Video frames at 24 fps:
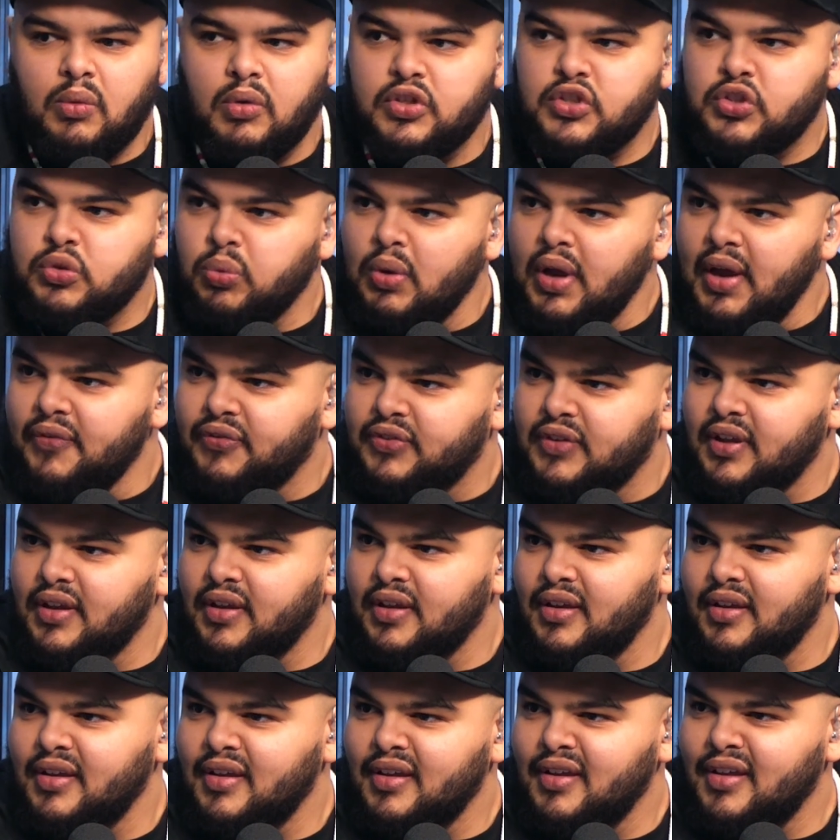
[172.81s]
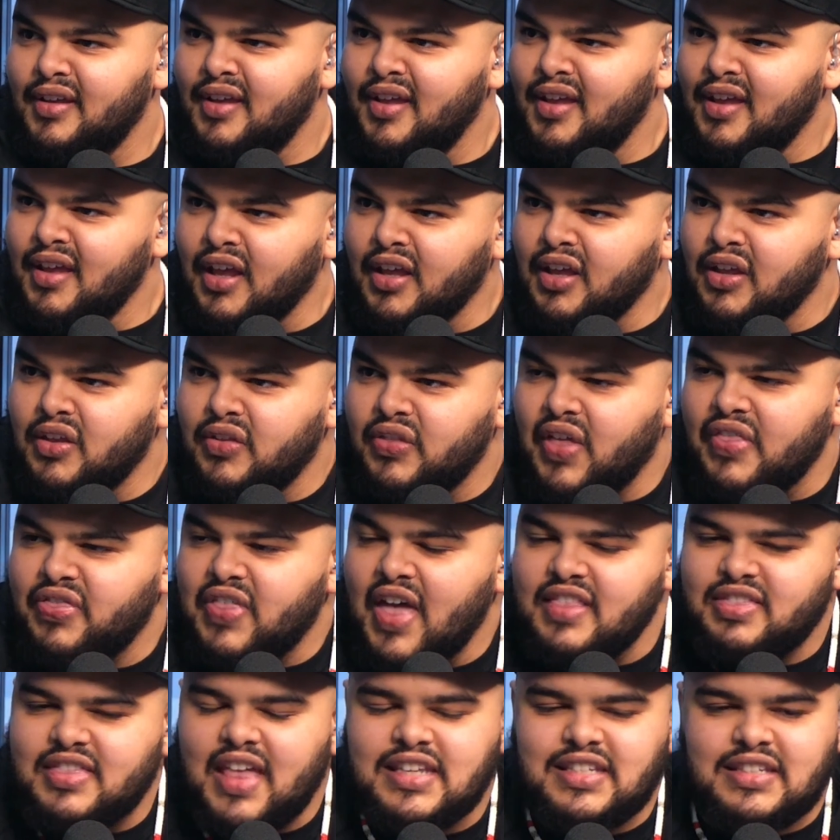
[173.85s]
with Swift.
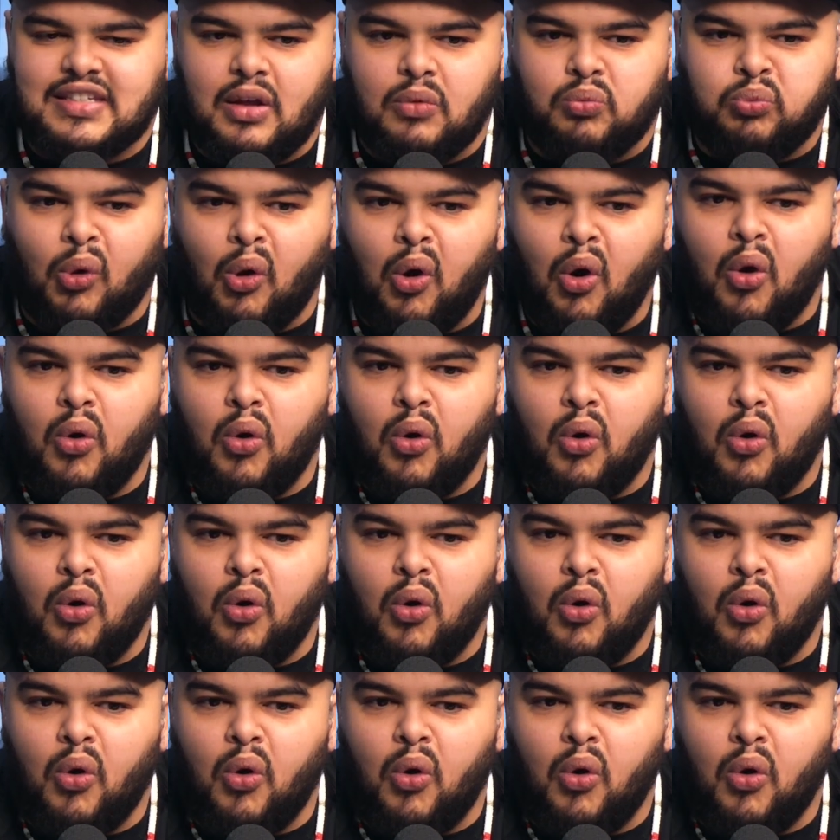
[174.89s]
That's the role.